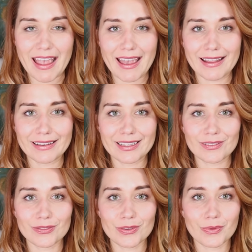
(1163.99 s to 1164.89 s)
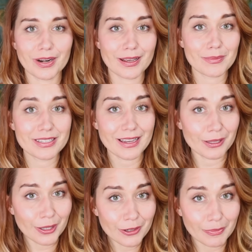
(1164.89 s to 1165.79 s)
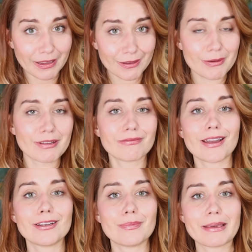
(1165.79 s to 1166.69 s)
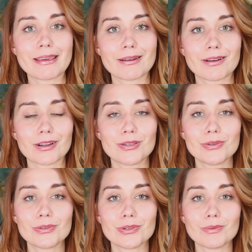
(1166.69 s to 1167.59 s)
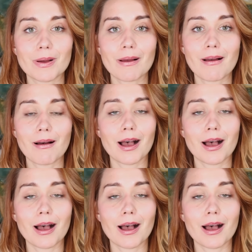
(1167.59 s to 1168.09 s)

And if you want to come and say hello to me, you can find me here on YouTube